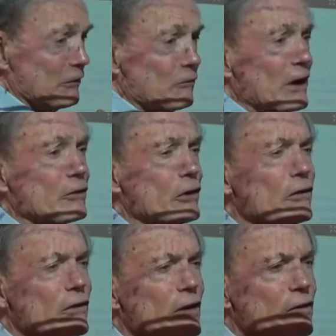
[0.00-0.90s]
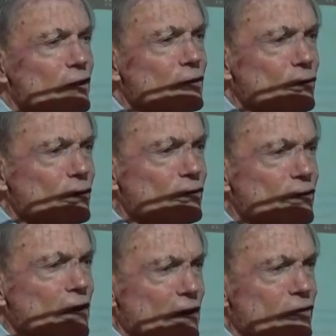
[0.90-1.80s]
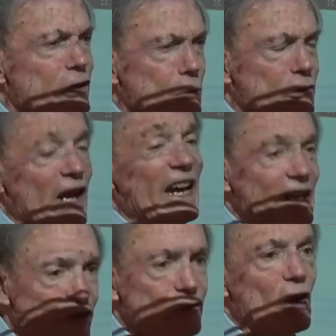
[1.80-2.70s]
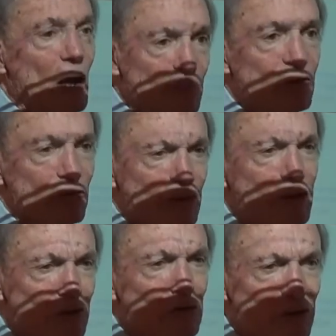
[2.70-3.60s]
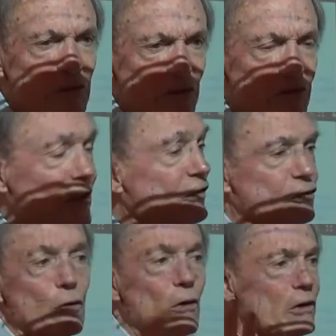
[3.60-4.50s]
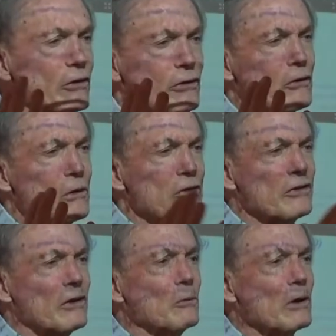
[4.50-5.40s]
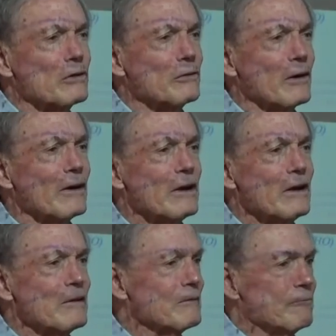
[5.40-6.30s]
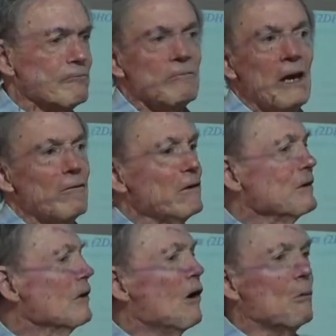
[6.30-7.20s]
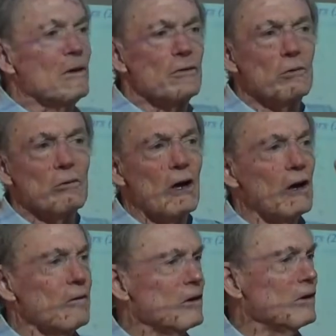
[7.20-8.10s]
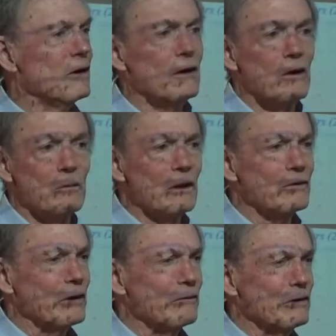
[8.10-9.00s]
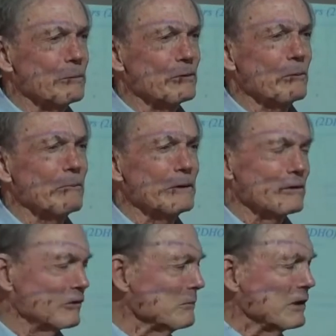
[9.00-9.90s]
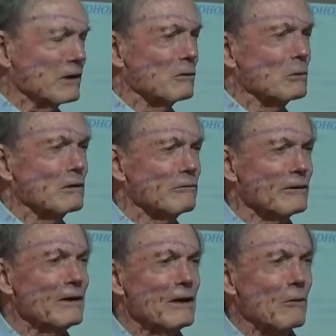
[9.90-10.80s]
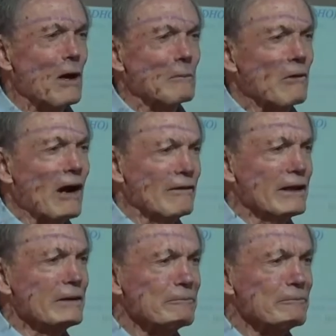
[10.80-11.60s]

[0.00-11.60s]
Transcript: vector of interest is equal to h times the vector of interest. That's Schrodinger's equation that works for everything all the way through uh, uh, relativity, presumably, and someday it'll work for quantum gravity.